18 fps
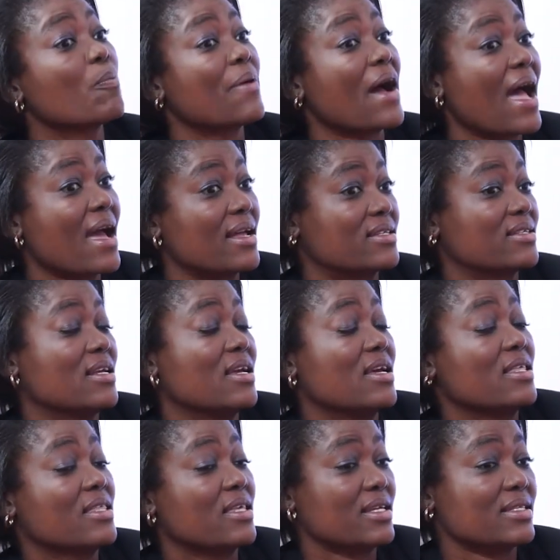But
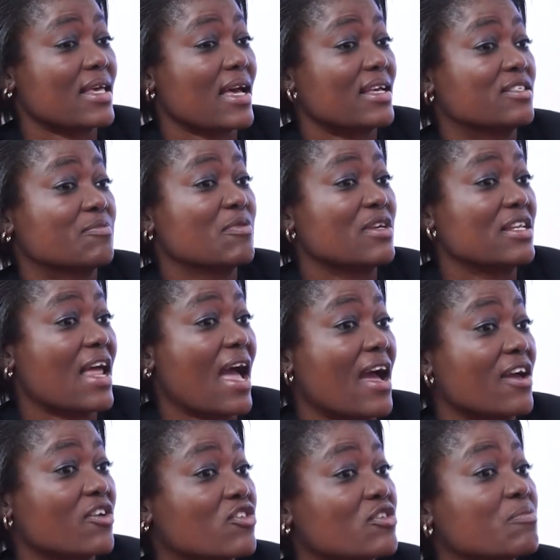this has been
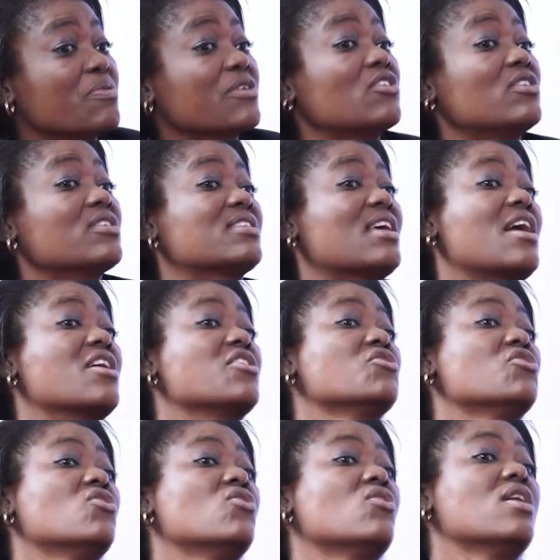argued because I
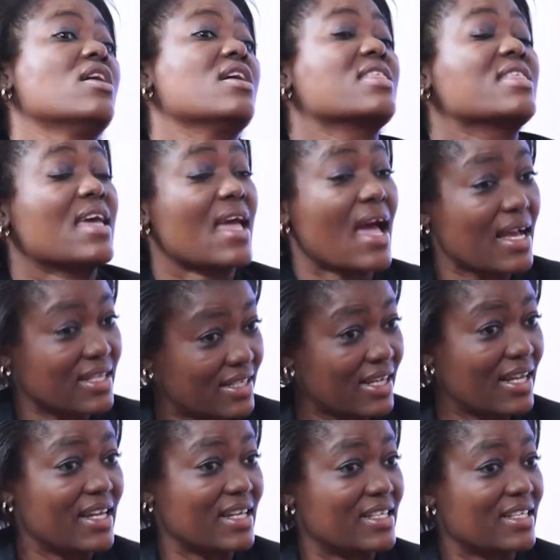know their
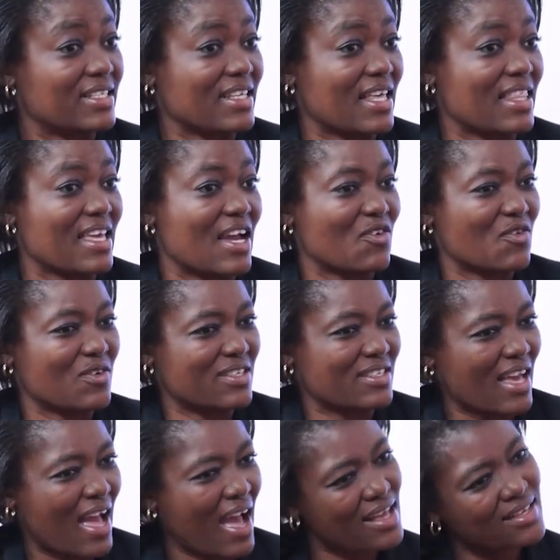challenges are there
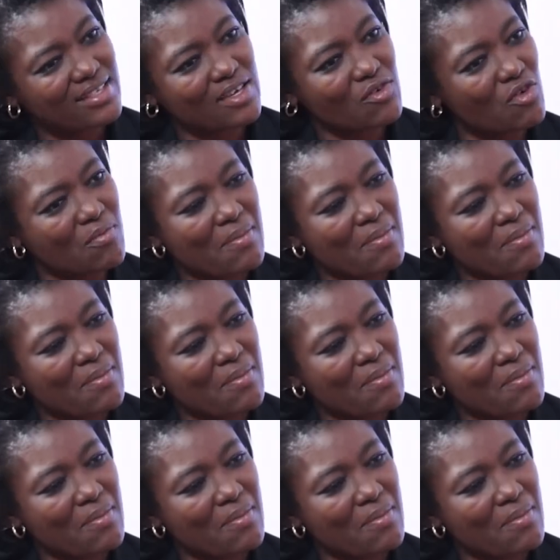because as a